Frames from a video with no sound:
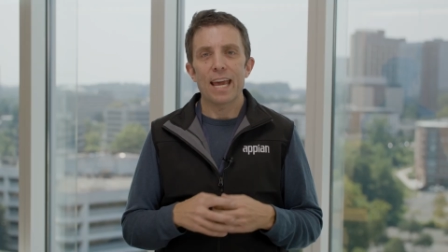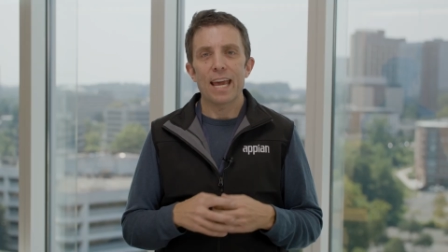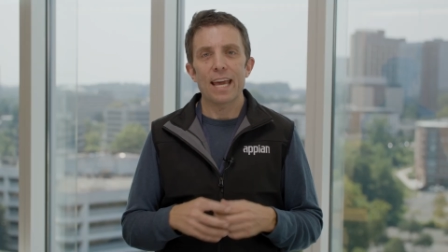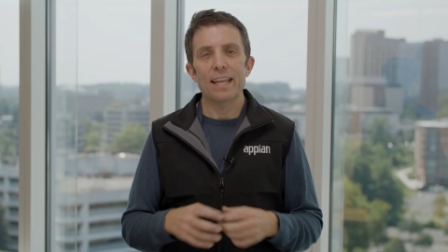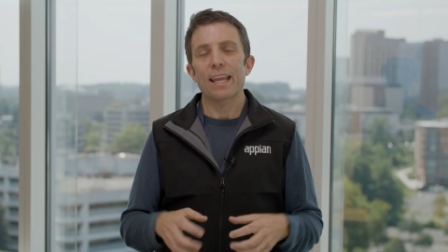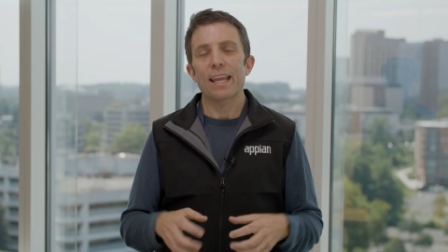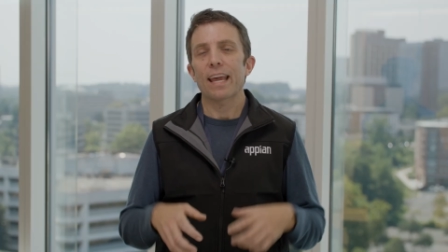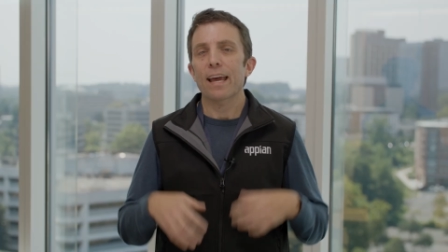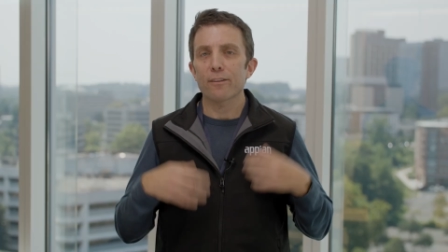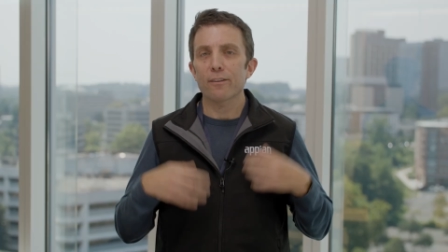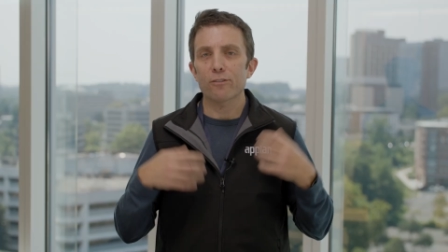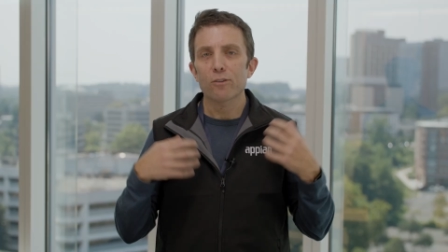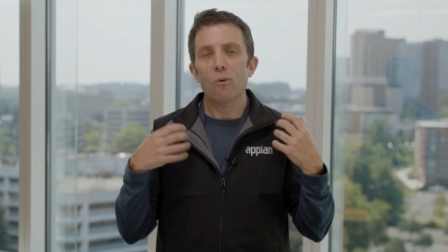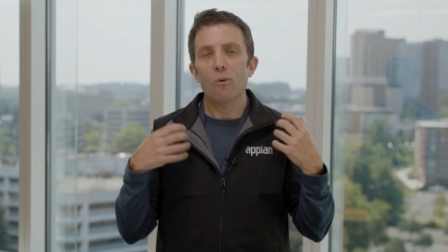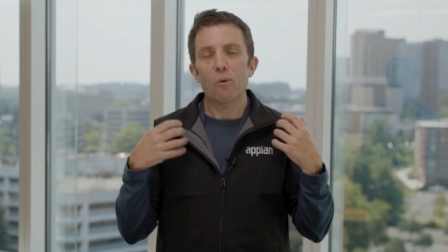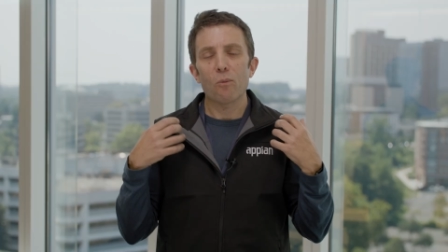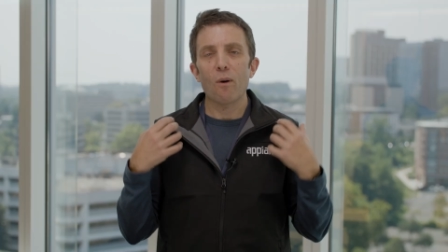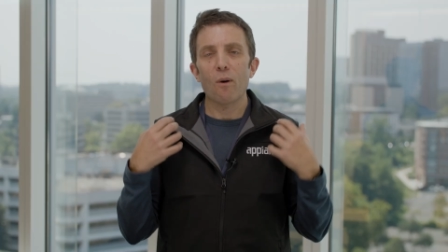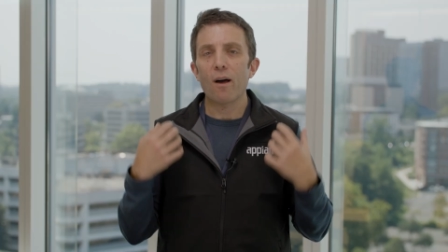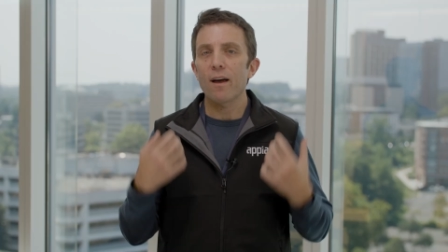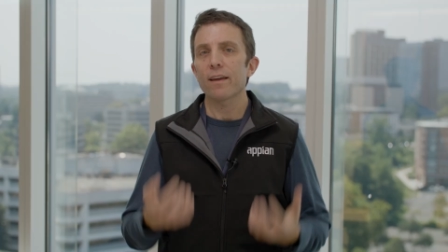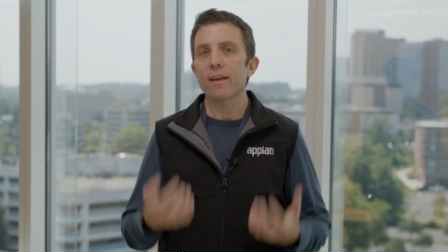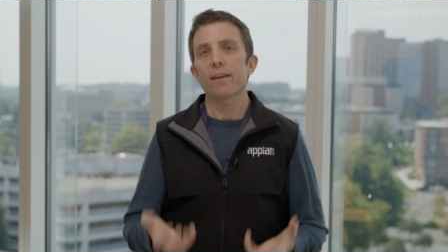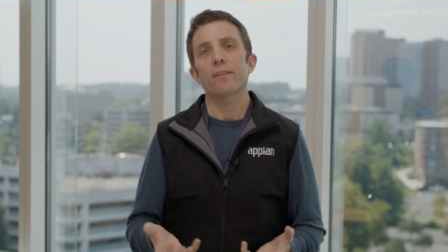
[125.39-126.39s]
And they ask, well,
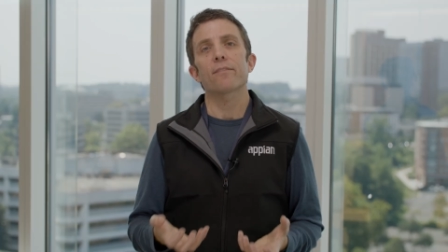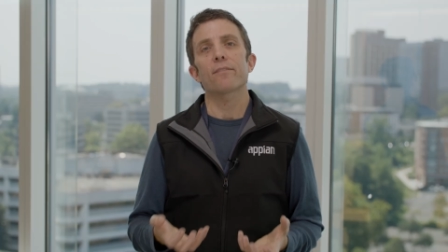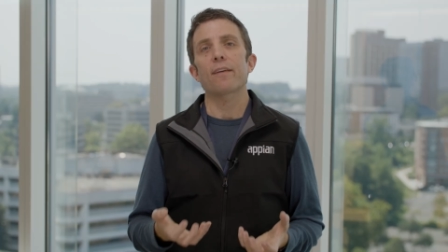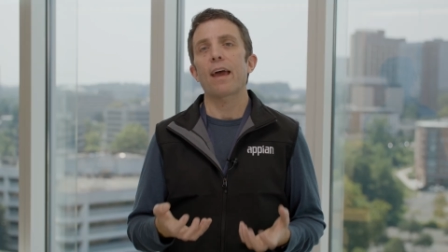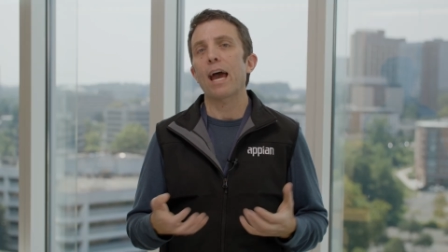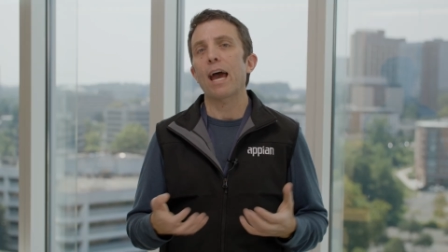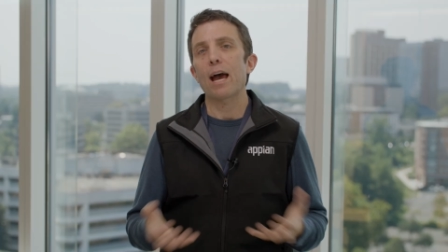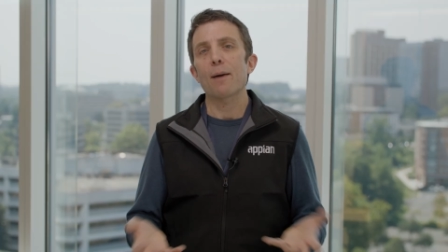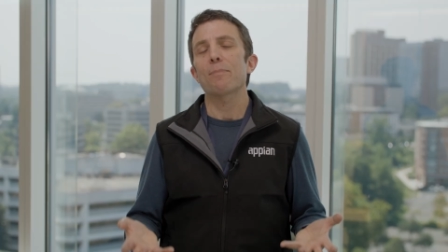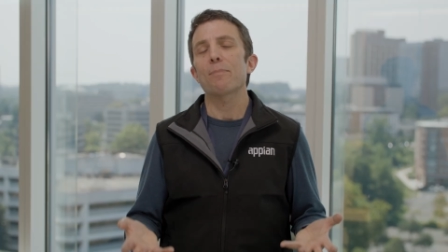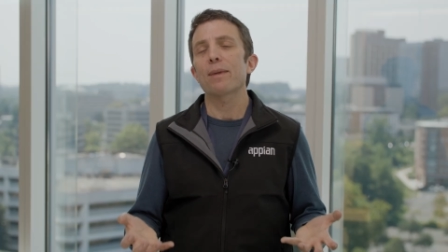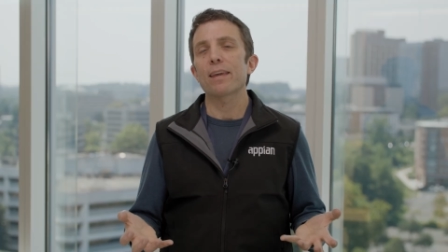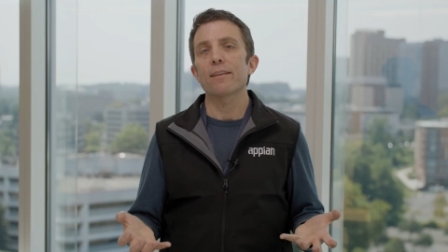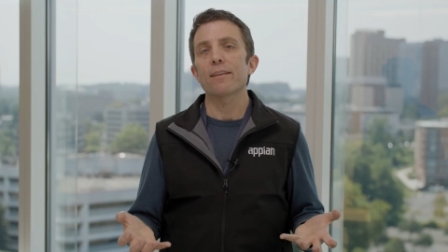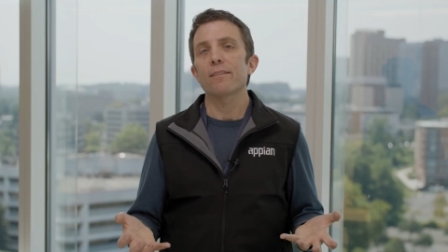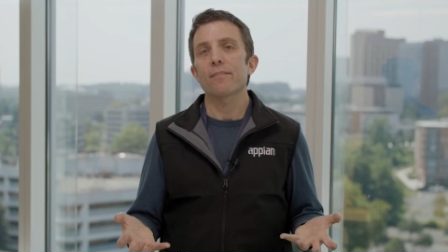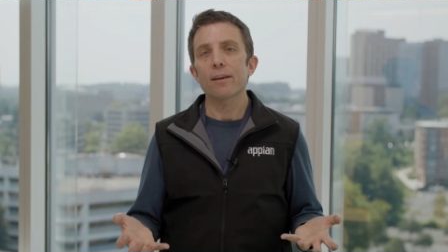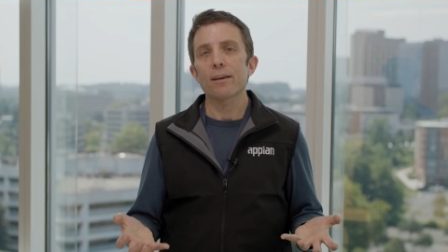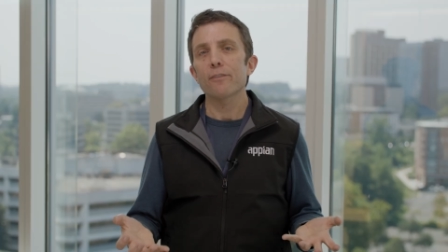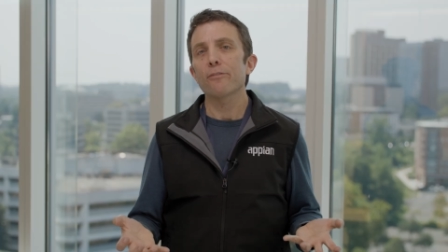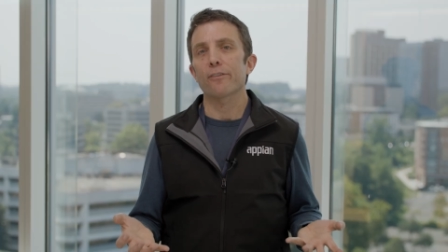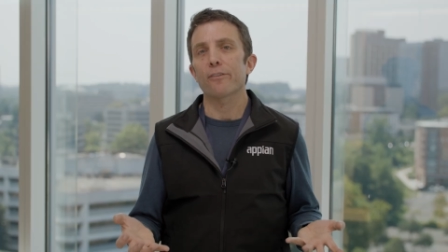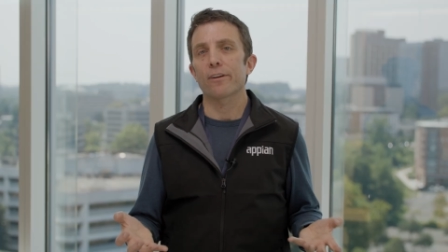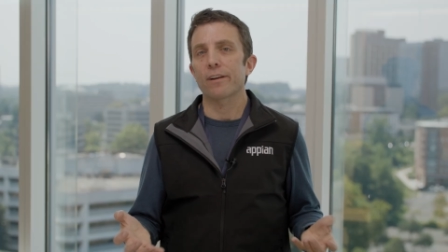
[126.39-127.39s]
why is Appian
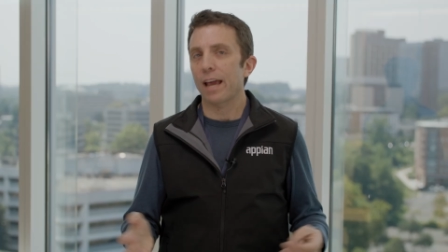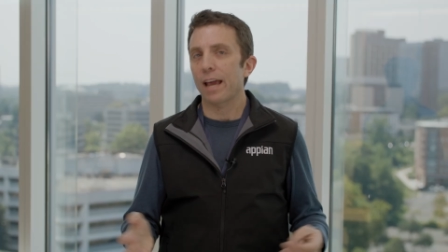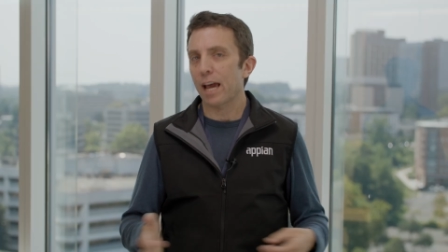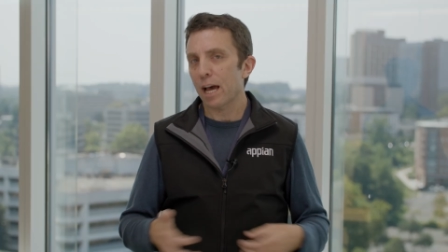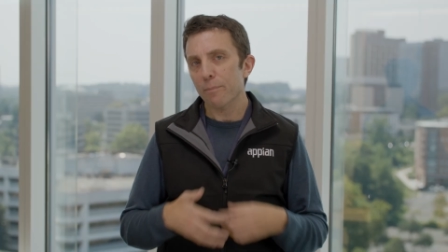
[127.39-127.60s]
different?